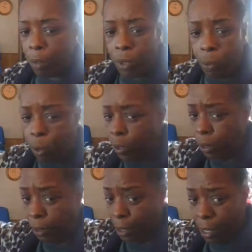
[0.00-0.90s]
But the world
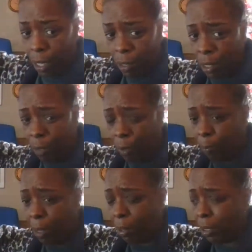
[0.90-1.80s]
needs us love, and
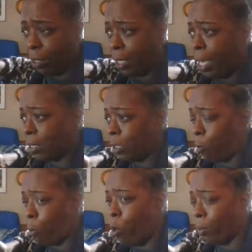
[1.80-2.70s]
people you know, got to the
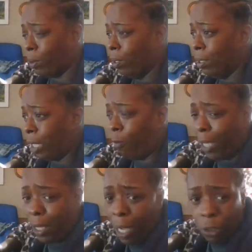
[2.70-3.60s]
point they
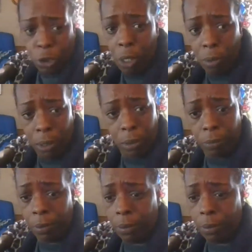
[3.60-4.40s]
forgot how to show love.